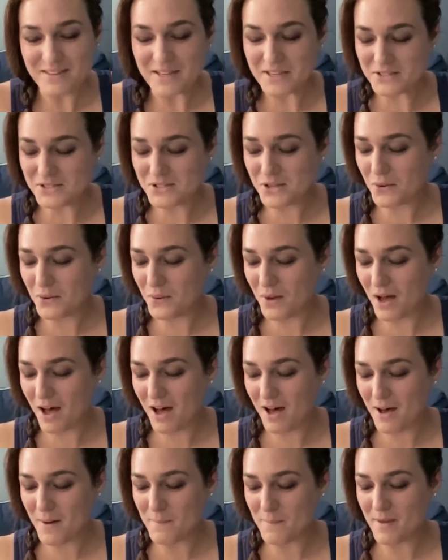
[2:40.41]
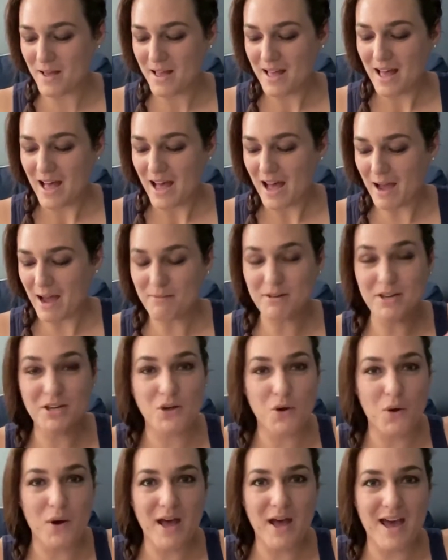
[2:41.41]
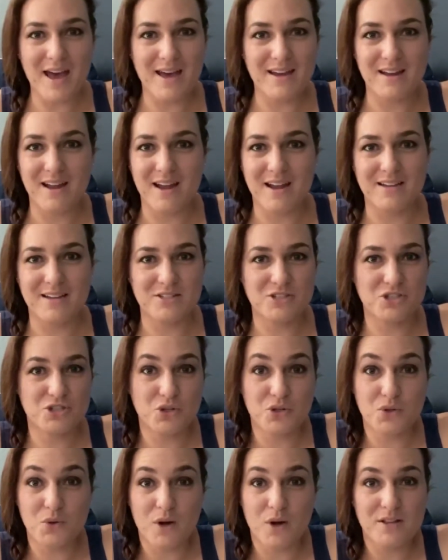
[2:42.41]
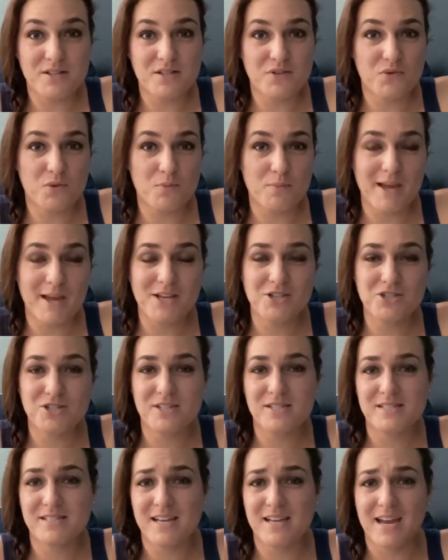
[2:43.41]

So I'm gonna go ahead and show you all the different pages